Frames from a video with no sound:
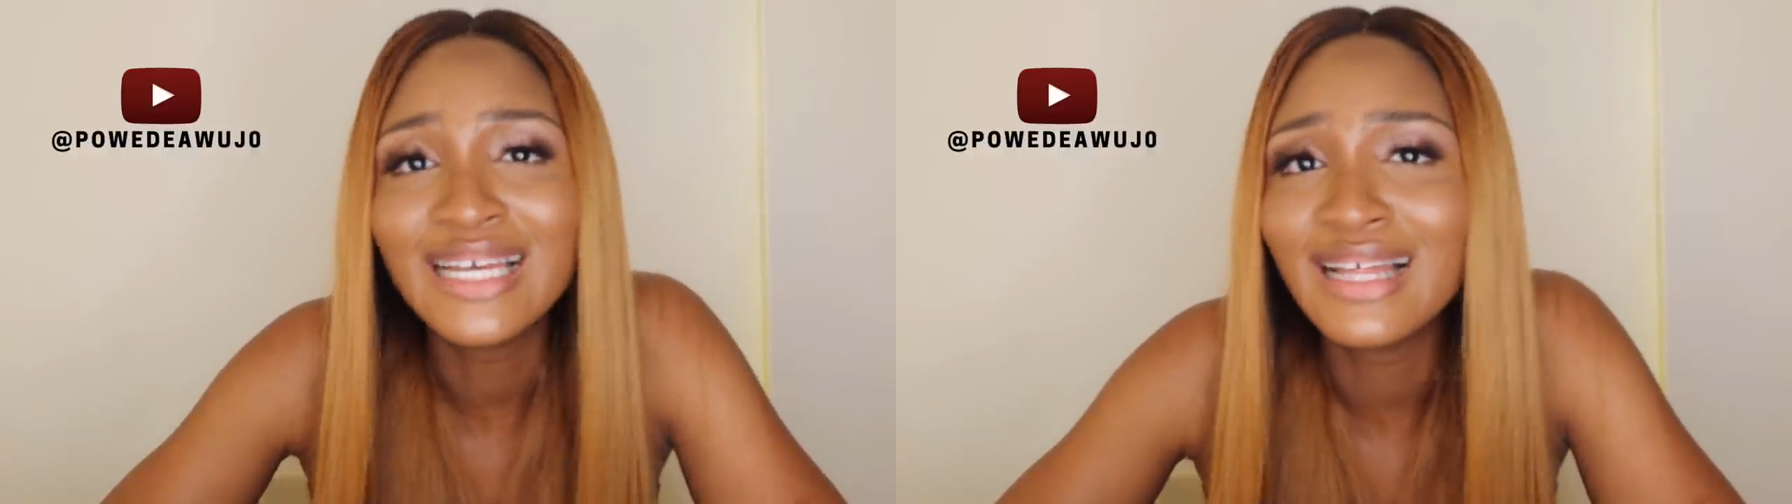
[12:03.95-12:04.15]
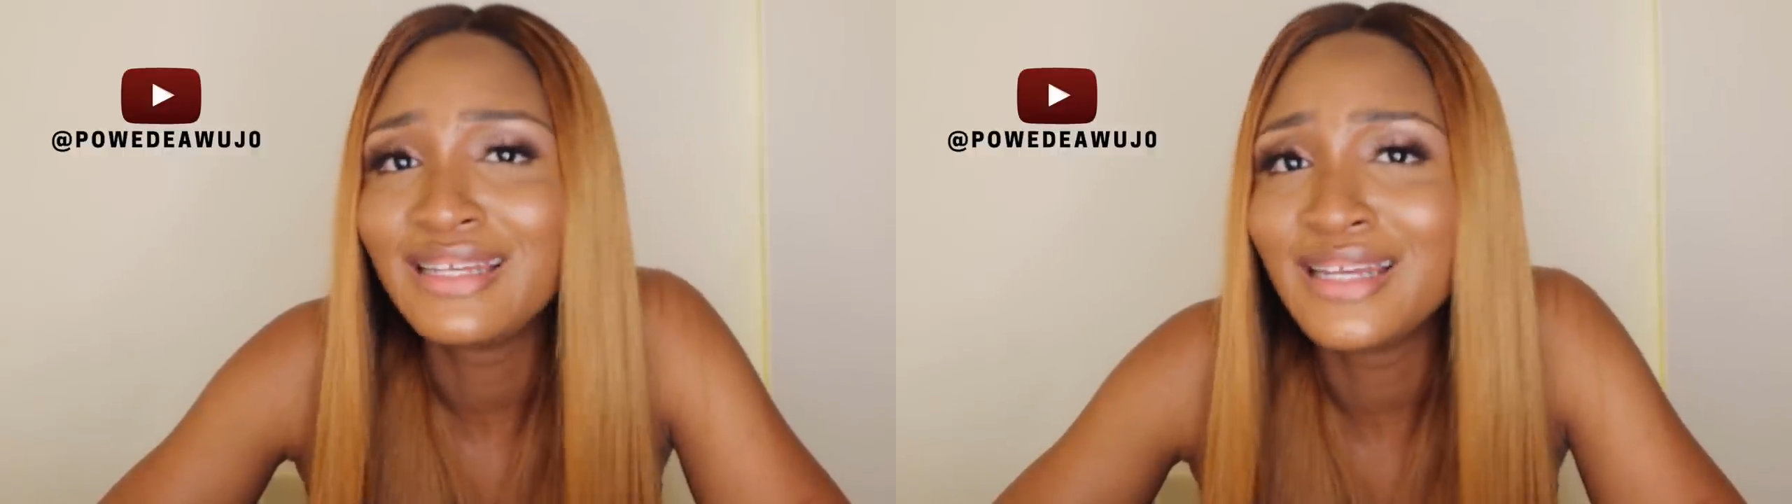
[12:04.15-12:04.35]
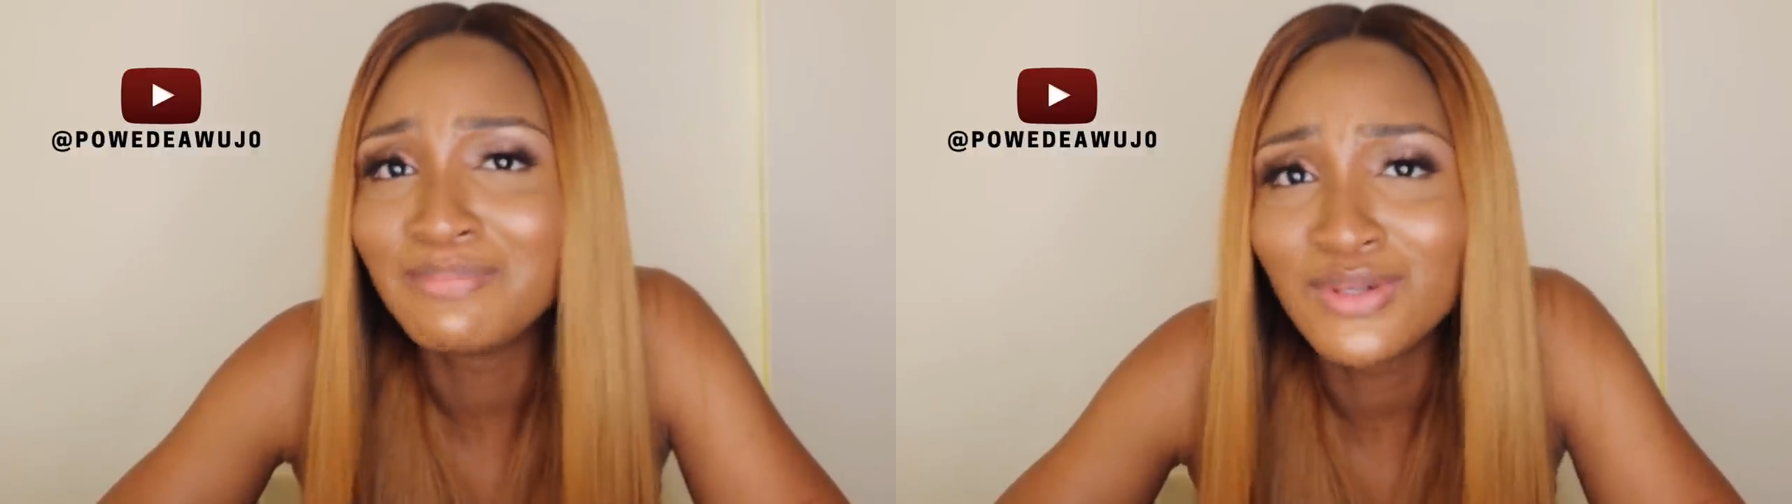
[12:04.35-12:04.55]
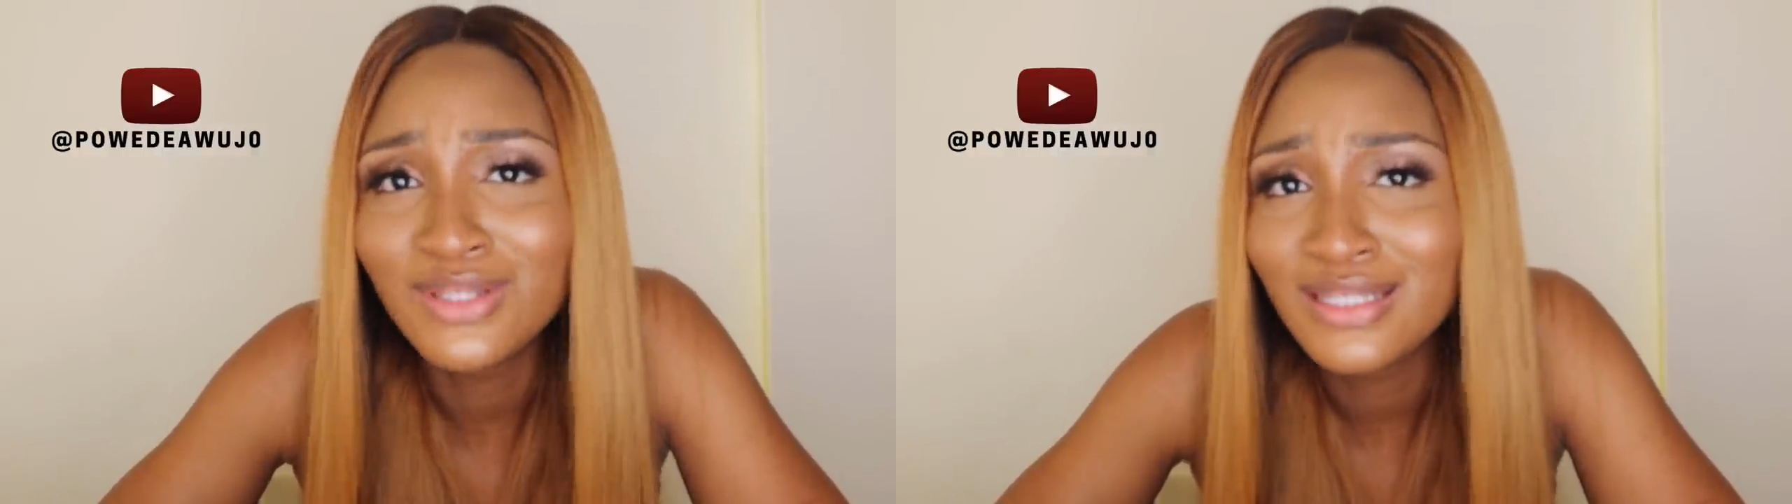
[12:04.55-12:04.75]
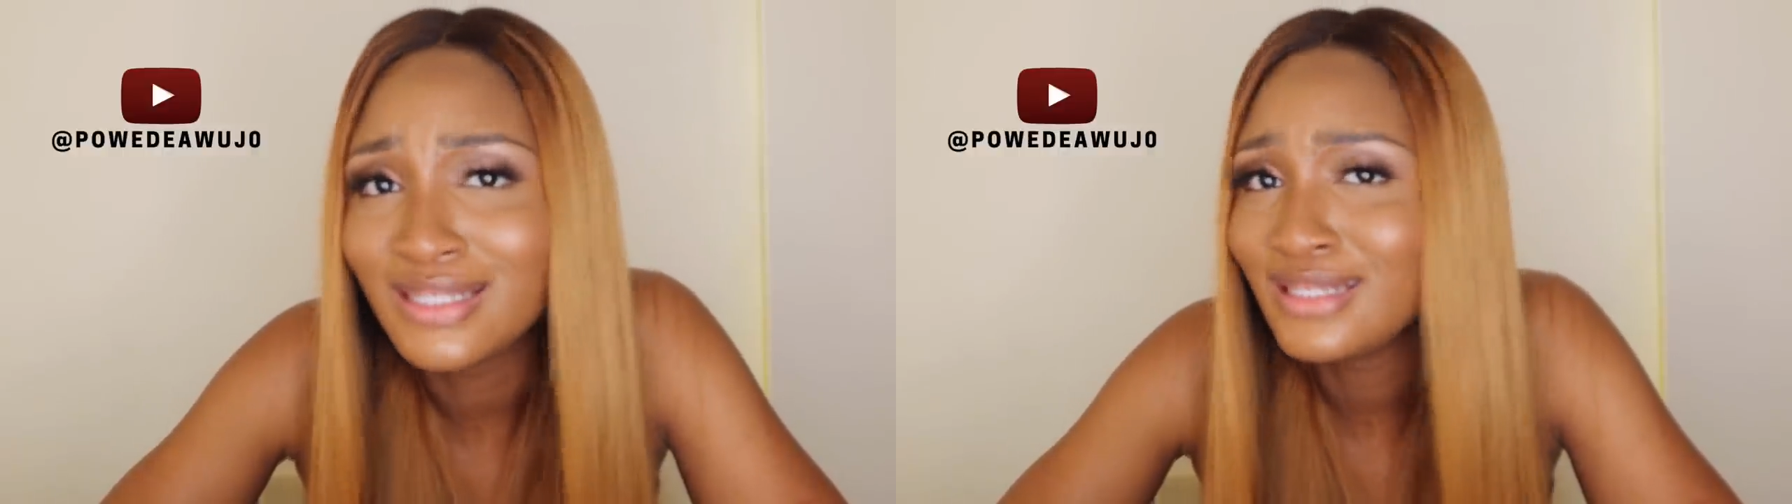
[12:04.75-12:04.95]
and
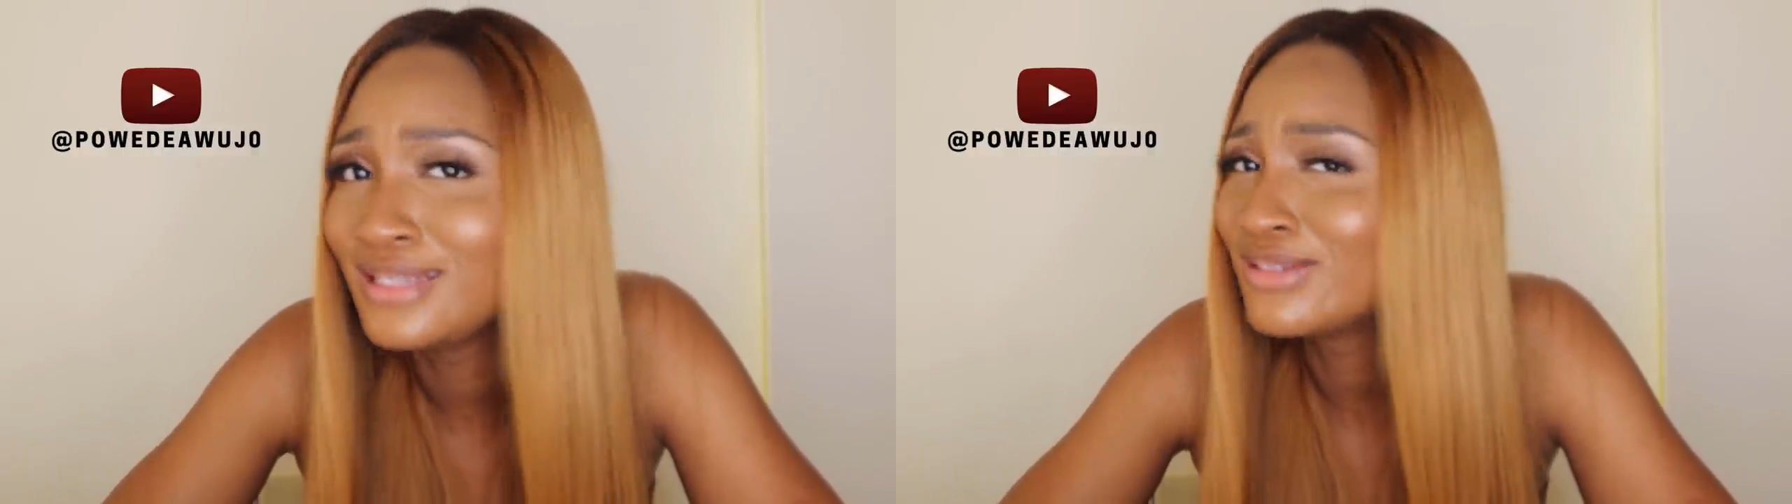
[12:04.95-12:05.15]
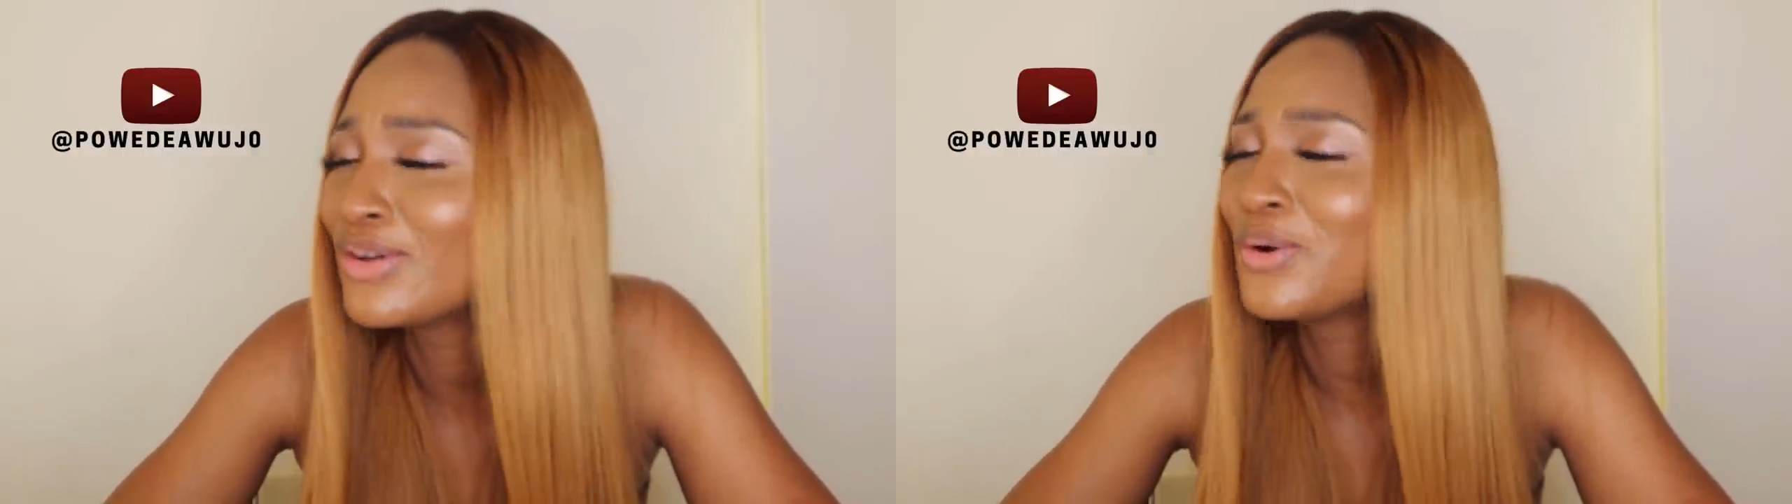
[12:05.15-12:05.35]
lemon teas,